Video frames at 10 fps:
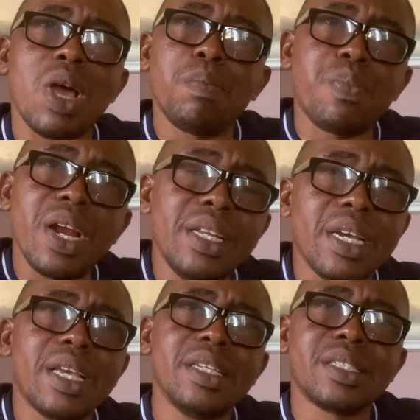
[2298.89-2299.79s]
are praying
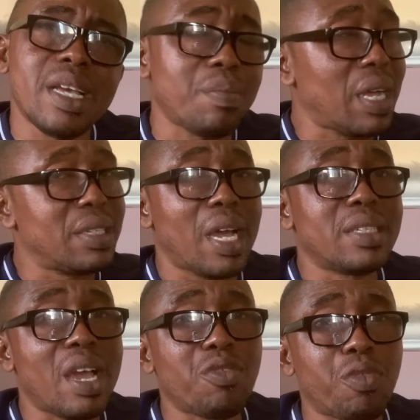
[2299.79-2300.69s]
against them and that
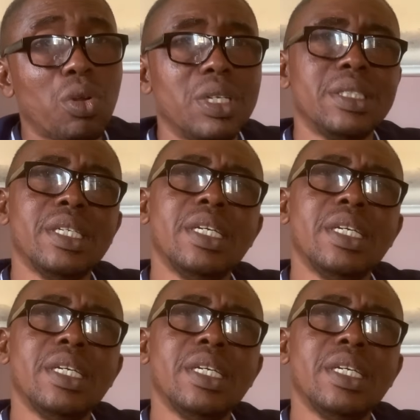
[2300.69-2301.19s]
they are falling.